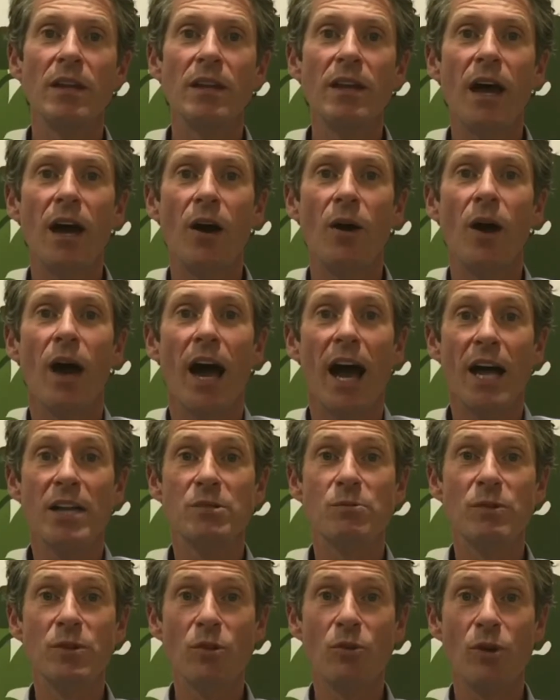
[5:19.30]
Now,
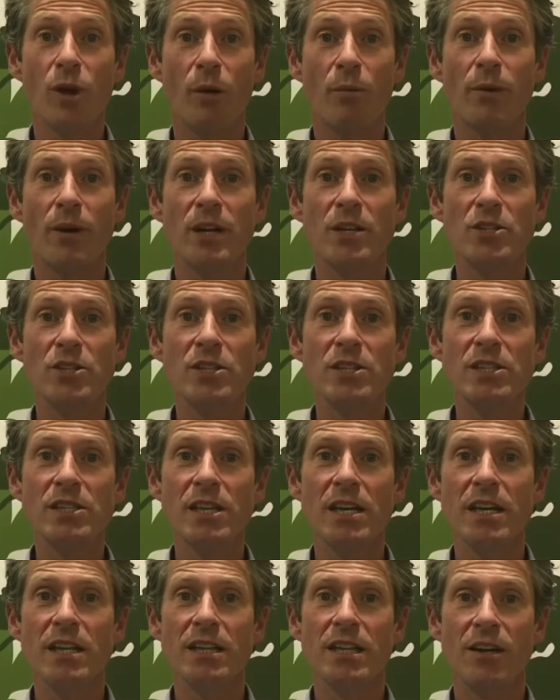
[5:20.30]
as with all operations,
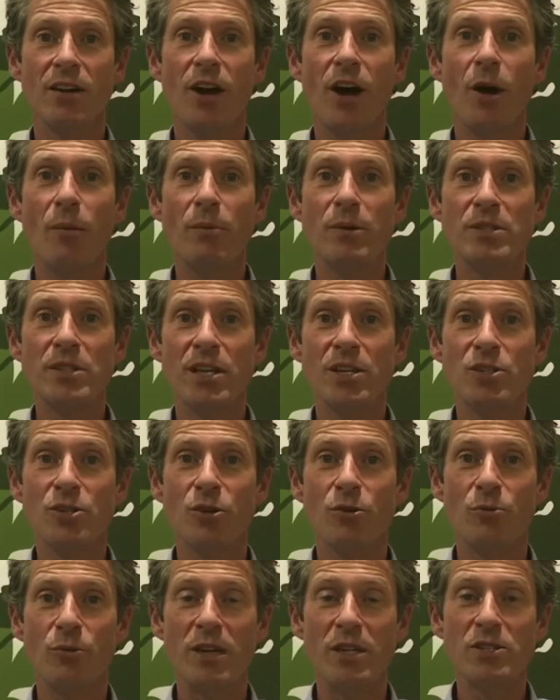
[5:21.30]
there are
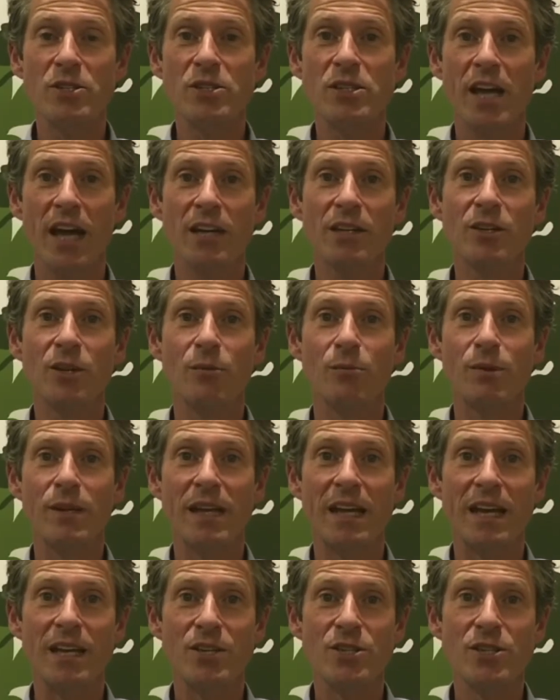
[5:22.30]
potential risks and
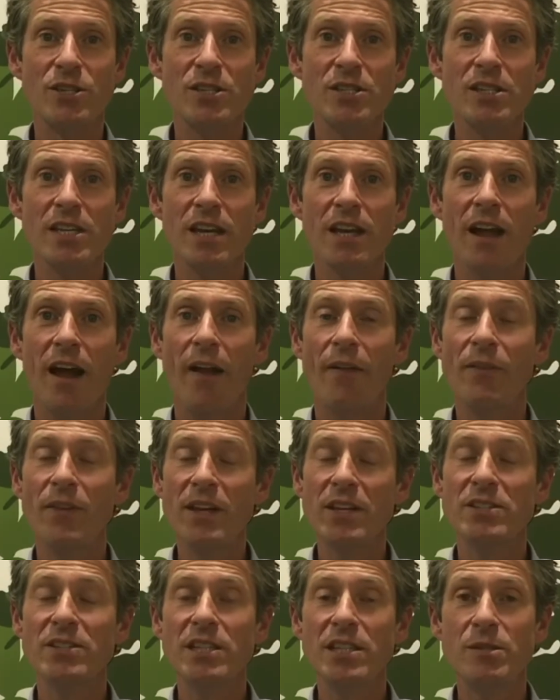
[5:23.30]
complications, and
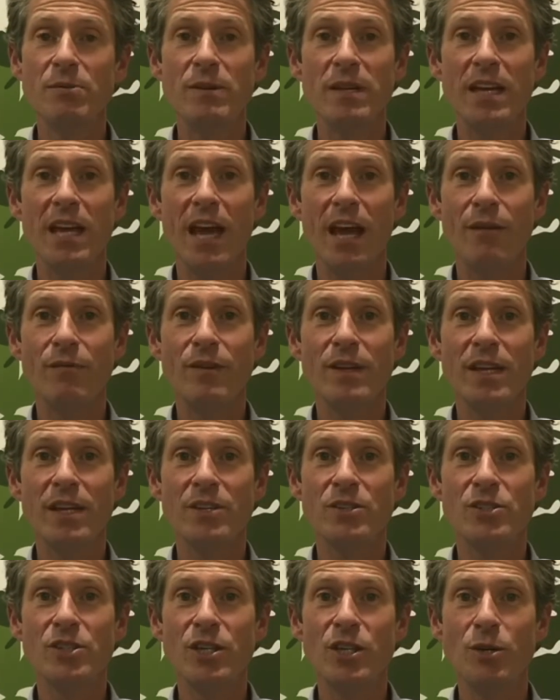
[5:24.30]
these need to be carefully
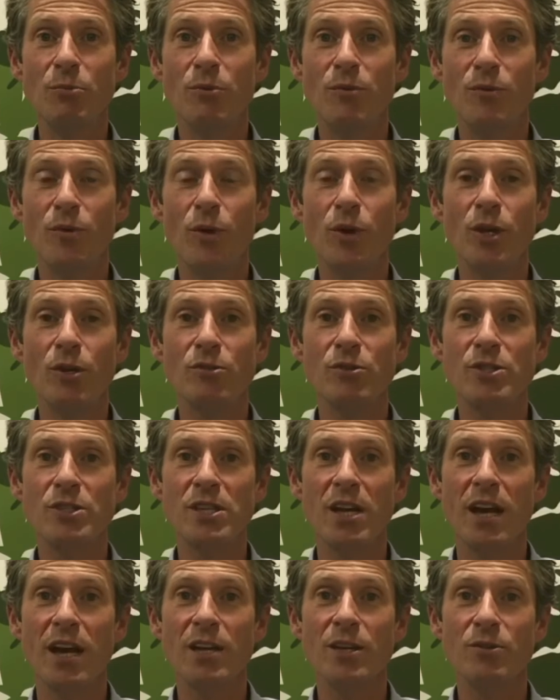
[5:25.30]
considered before you
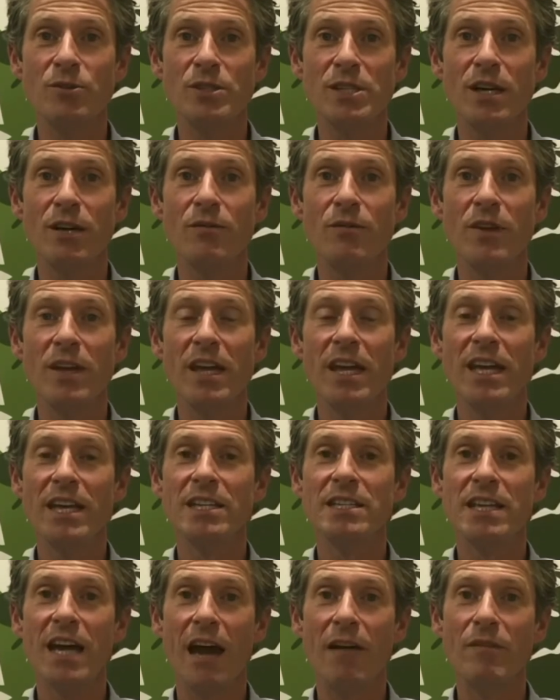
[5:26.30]
sign yourself
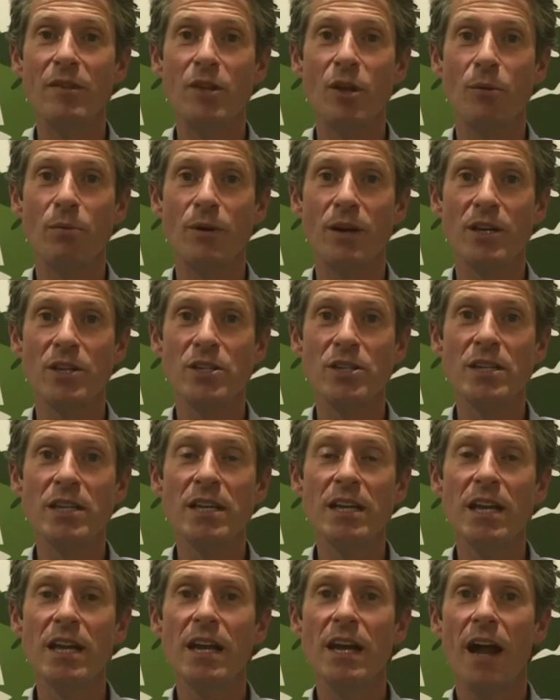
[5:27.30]
into having the operation,
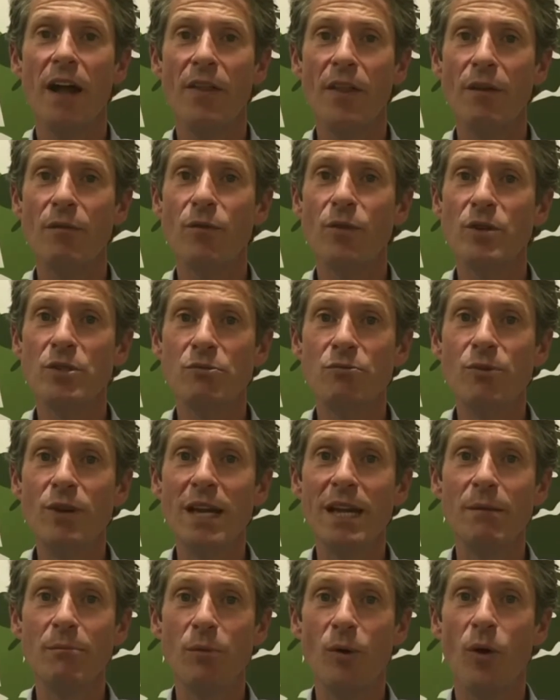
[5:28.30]
and therefore it's
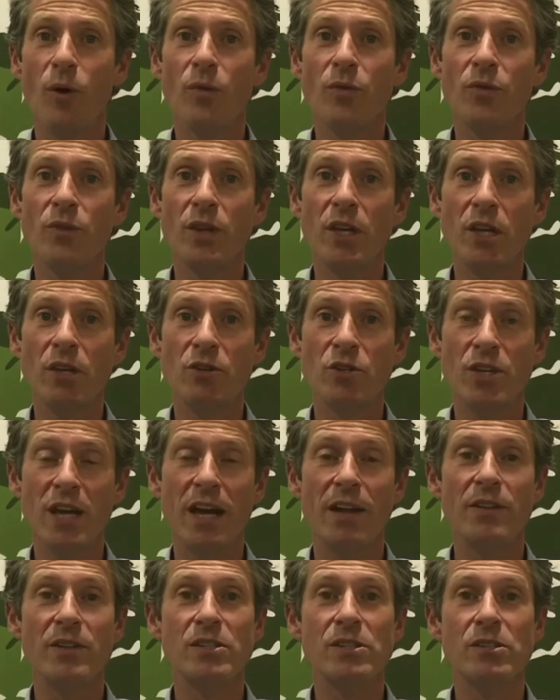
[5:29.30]
really important that you
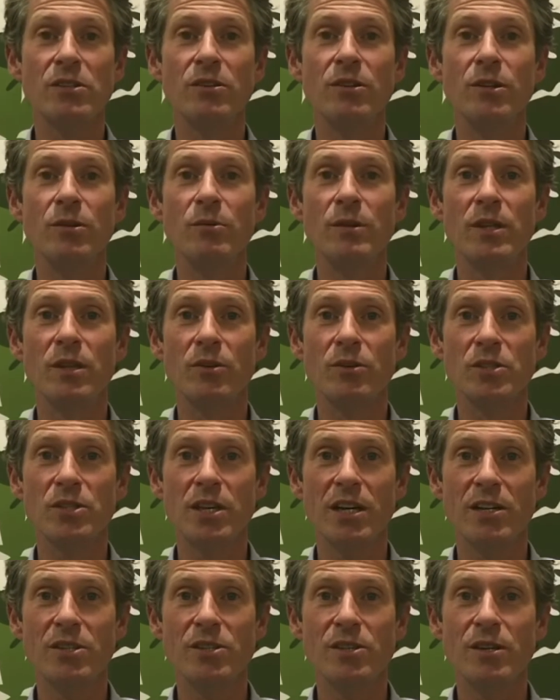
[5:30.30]
chat this through with your
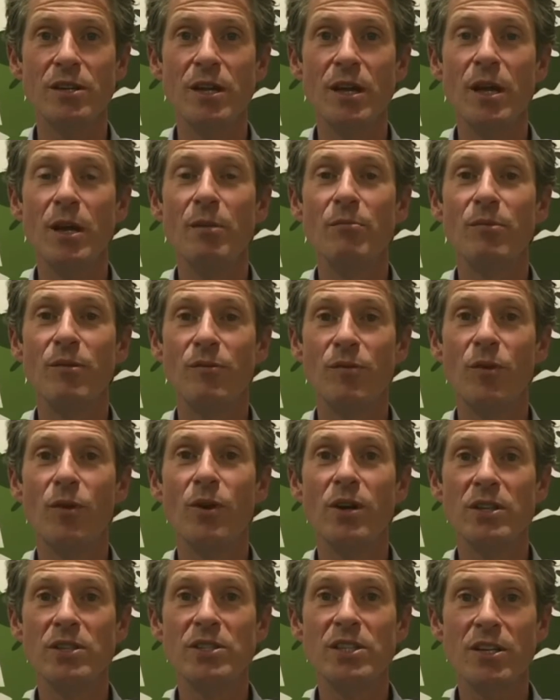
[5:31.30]
surgeon before
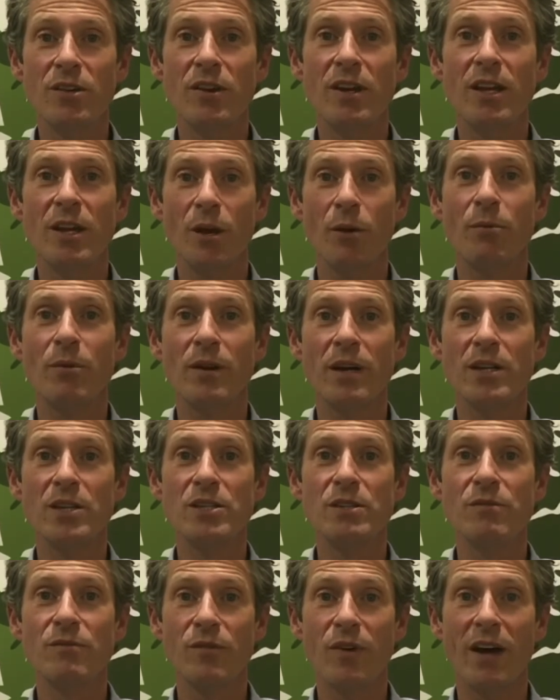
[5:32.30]
considering an
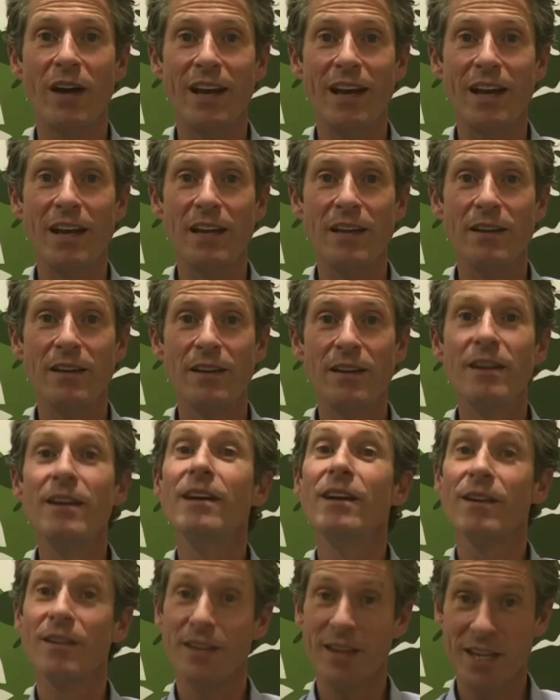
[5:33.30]
operation finally.
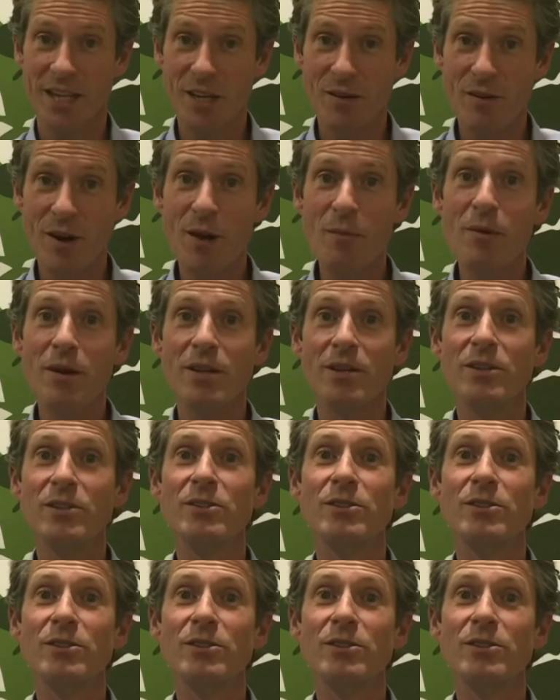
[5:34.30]
Thank you very much.